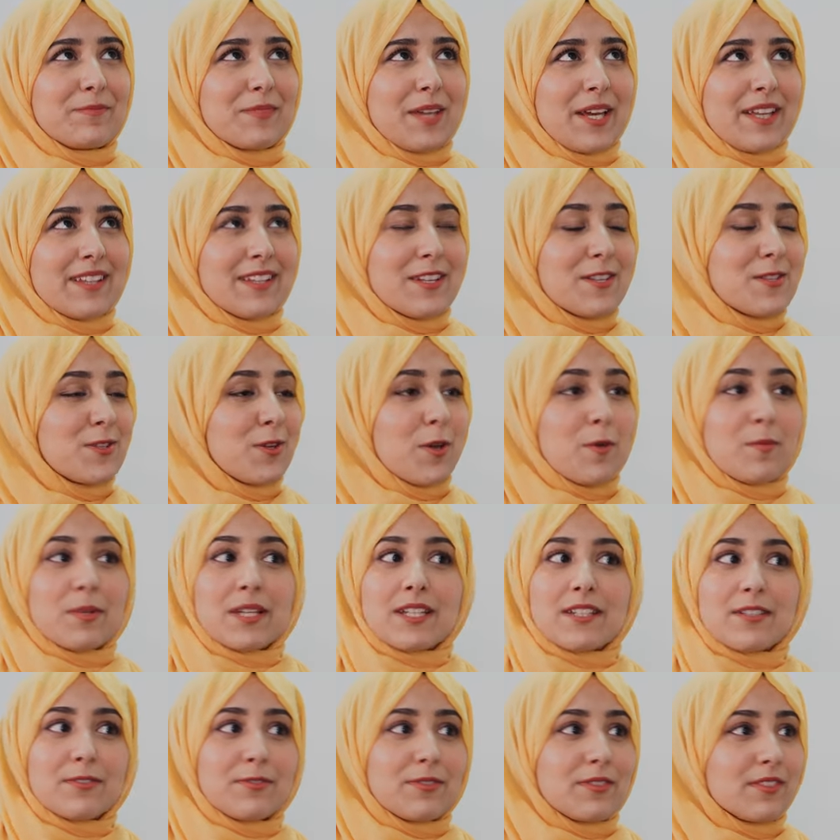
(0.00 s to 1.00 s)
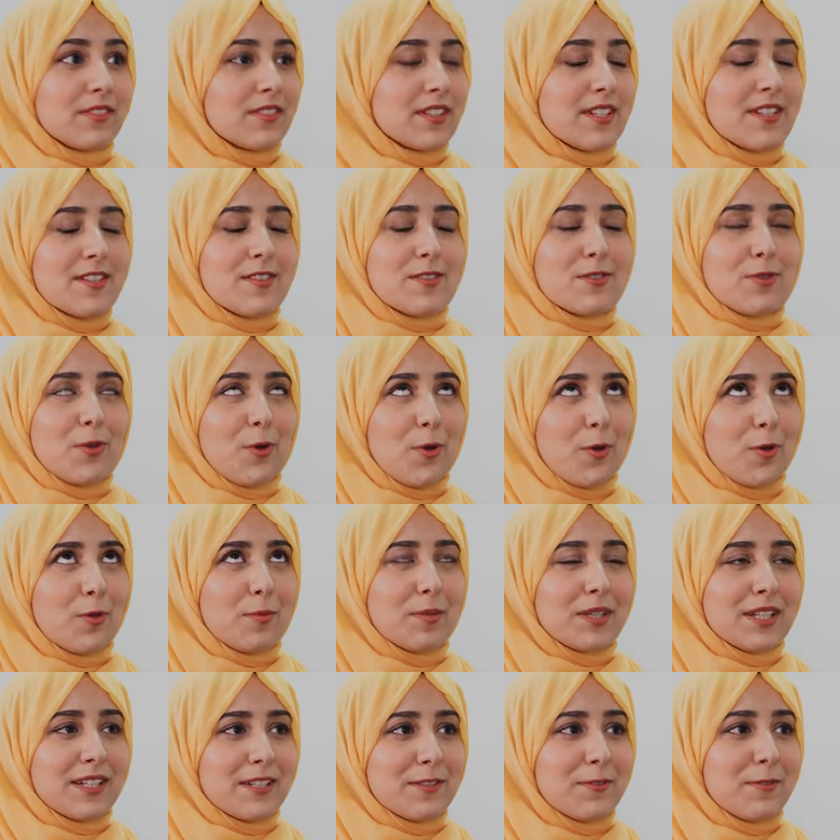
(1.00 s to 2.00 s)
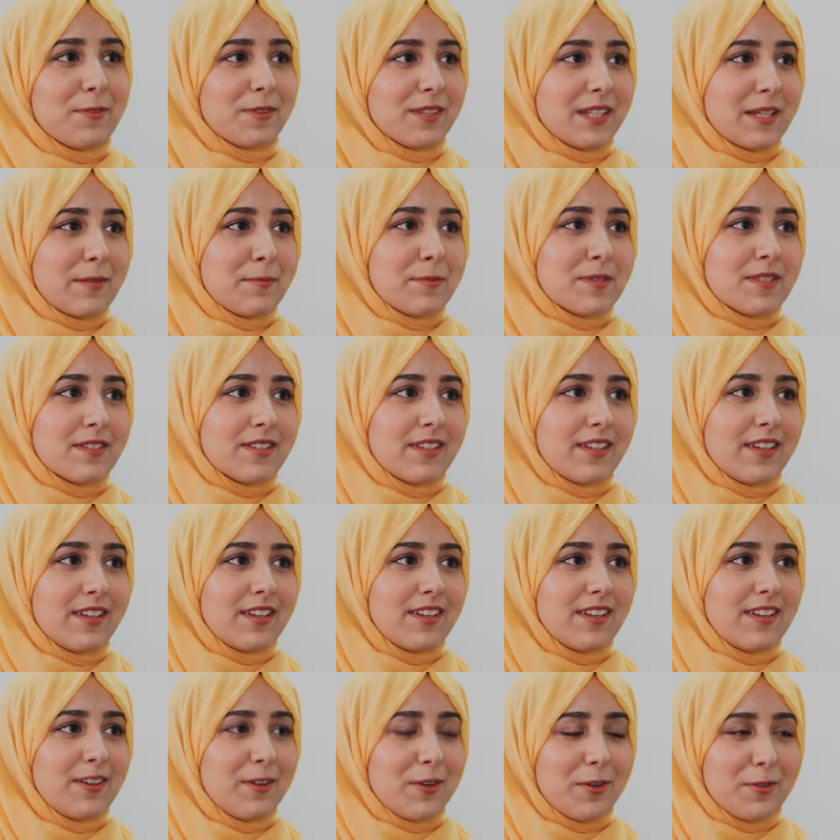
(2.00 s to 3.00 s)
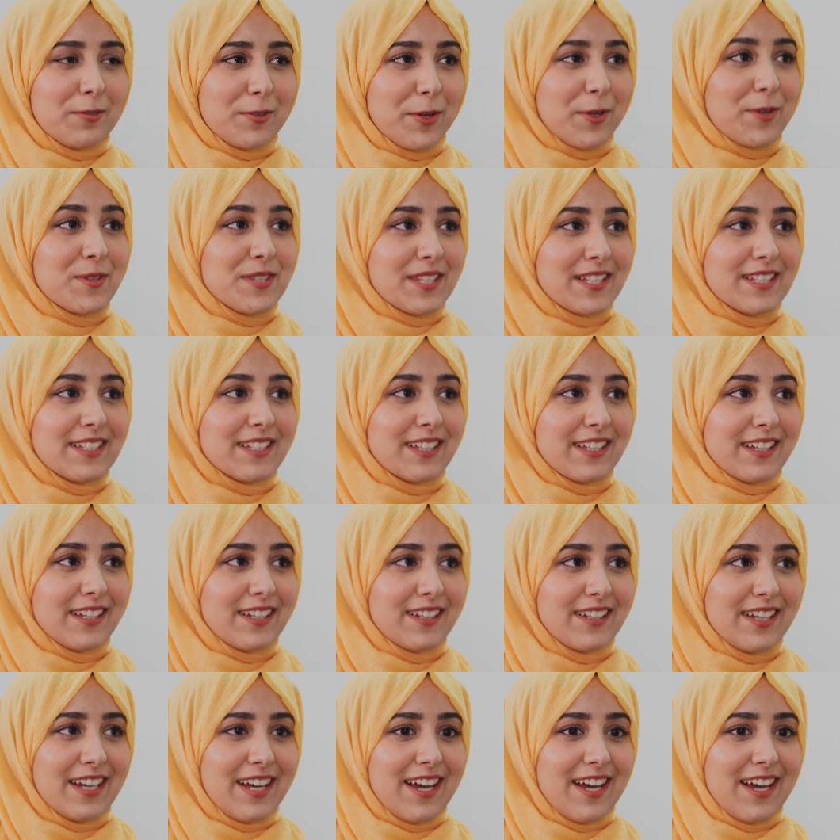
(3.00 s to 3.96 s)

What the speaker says: there's so many different themes of OCD,